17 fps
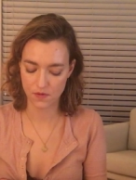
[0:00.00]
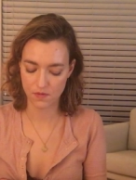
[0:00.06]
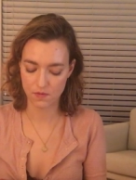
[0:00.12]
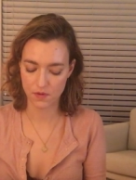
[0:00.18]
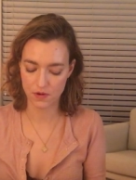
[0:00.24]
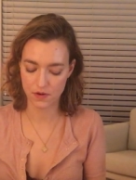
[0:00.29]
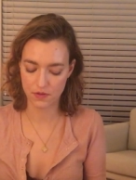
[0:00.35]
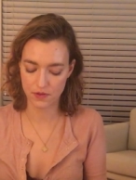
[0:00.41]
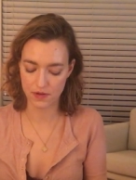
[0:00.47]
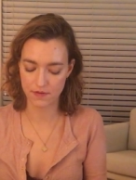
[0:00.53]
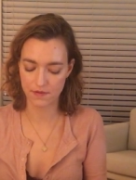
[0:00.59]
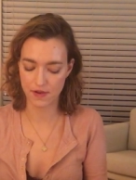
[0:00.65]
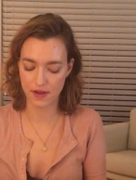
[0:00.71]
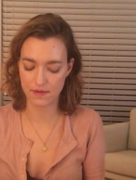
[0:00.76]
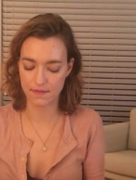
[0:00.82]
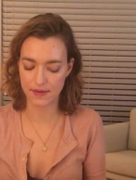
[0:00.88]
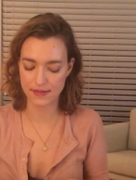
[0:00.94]
What are the
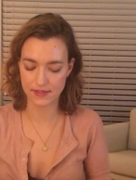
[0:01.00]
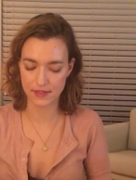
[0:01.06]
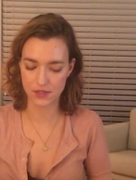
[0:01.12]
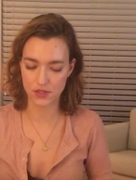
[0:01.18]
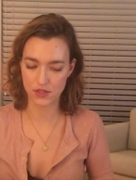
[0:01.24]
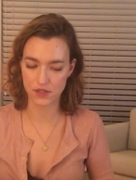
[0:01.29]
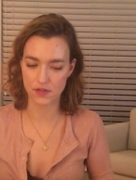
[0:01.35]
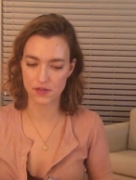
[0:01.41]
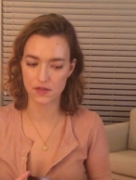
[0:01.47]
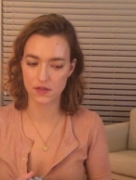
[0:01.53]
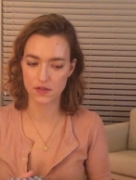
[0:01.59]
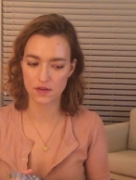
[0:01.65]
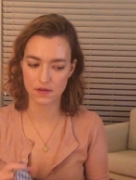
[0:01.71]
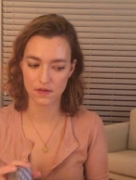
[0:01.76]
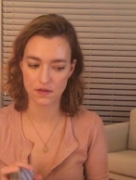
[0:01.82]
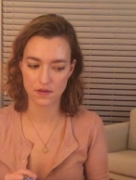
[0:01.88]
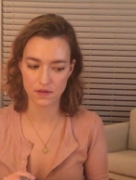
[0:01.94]
divine messages
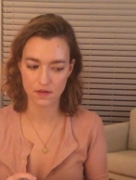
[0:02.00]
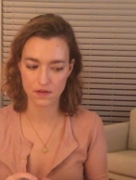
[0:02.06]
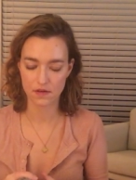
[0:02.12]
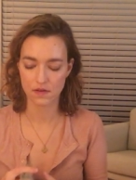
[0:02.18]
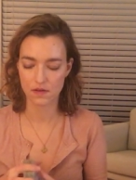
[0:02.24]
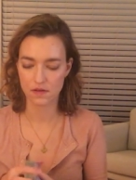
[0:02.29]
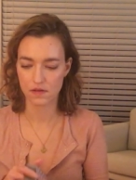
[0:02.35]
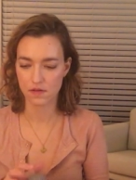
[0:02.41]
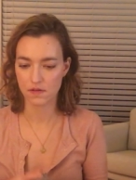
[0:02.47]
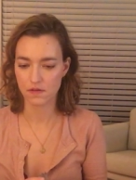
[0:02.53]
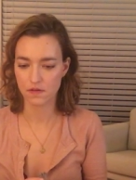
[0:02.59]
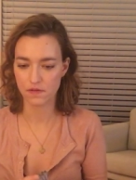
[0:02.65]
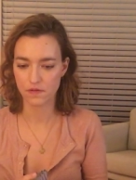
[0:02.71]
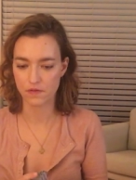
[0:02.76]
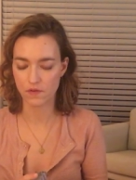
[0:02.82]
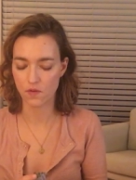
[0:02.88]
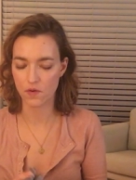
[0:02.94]

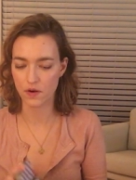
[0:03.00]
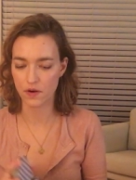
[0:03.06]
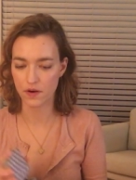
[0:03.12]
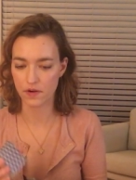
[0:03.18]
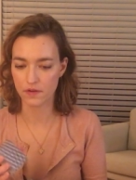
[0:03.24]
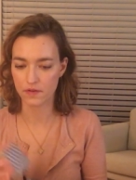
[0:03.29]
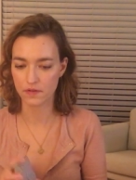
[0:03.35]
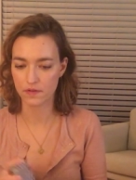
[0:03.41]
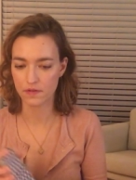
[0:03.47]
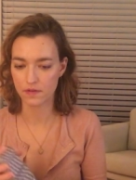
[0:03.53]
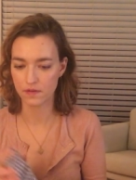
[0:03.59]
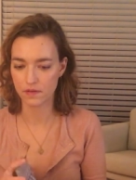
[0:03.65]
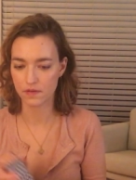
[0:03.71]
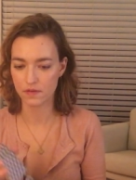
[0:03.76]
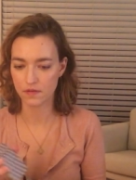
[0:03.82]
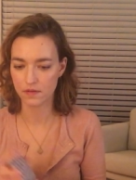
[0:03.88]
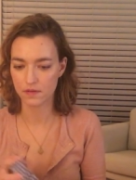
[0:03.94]
for
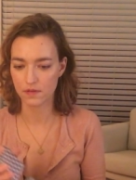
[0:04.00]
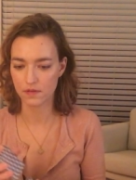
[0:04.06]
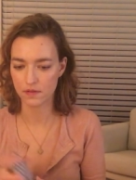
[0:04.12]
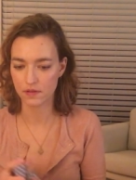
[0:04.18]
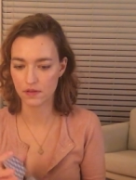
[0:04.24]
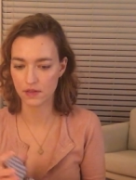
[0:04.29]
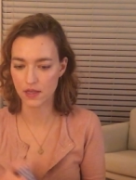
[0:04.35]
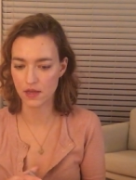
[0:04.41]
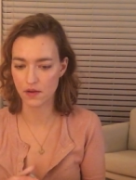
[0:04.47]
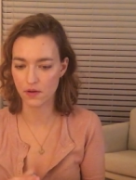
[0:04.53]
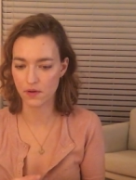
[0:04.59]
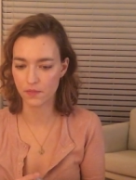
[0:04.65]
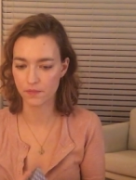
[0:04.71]
Leo?